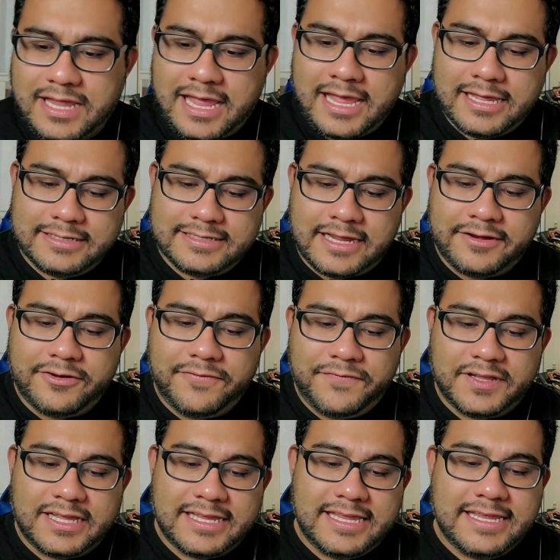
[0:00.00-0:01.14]
And I don't
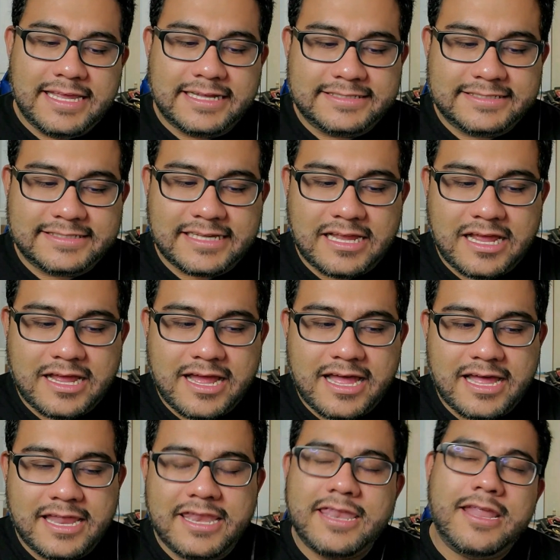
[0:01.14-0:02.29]
feel like he gets
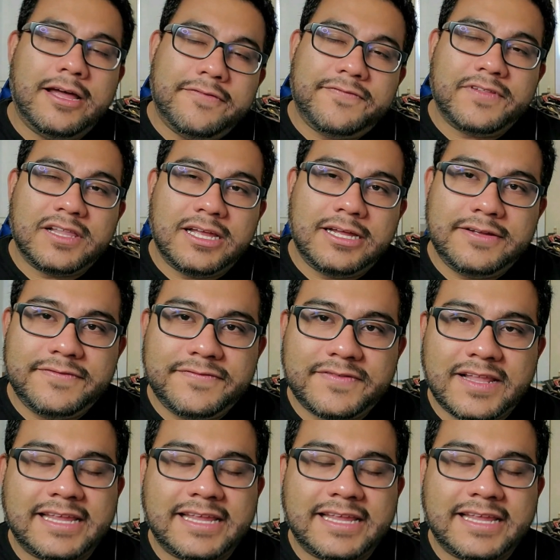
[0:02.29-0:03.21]
enough love.